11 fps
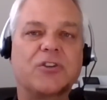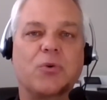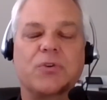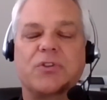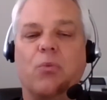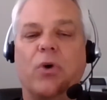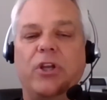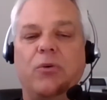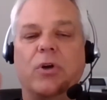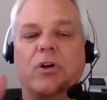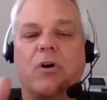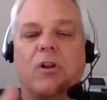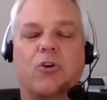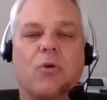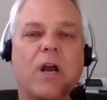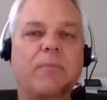So is it what you would call
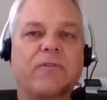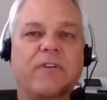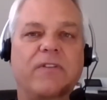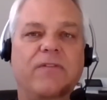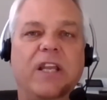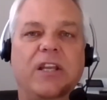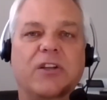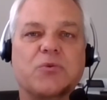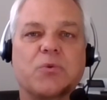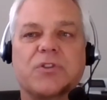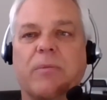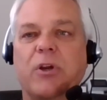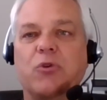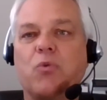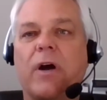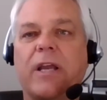a crime of convenience, where somebody
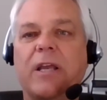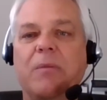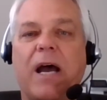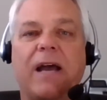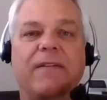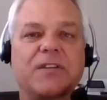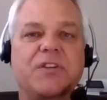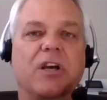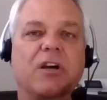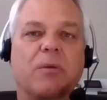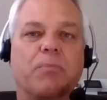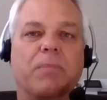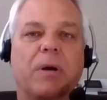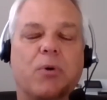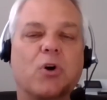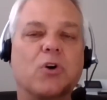was walking by, they see
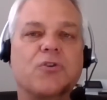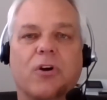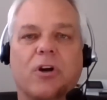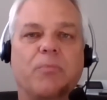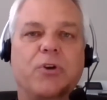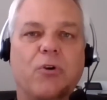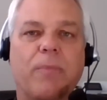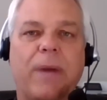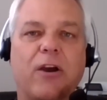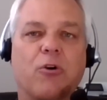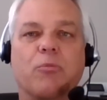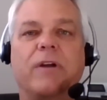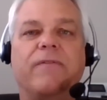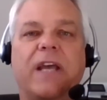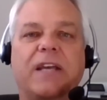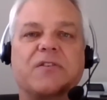a purse or a computer bag or
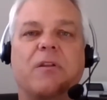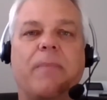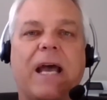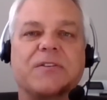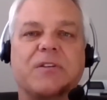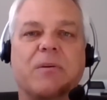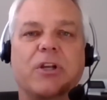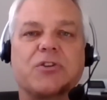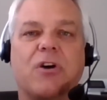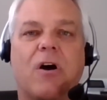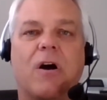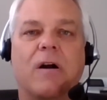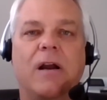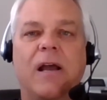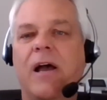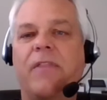briefcase in the back of somebody's car,
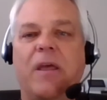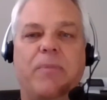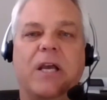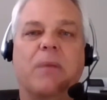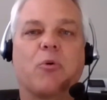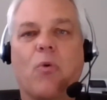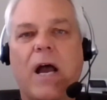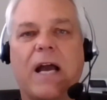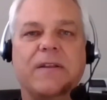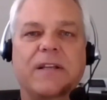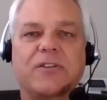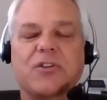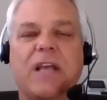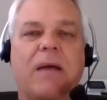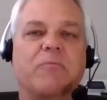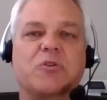they pick up a rock that
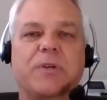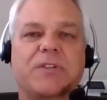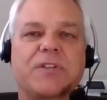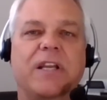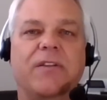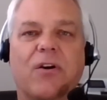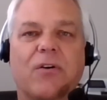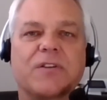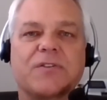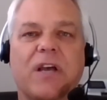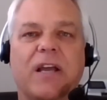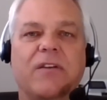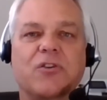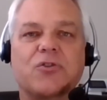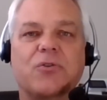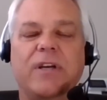just happens to be sitting there on the side of
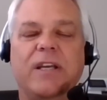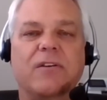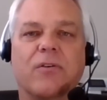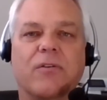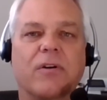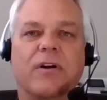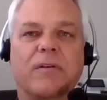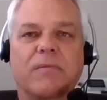the street, or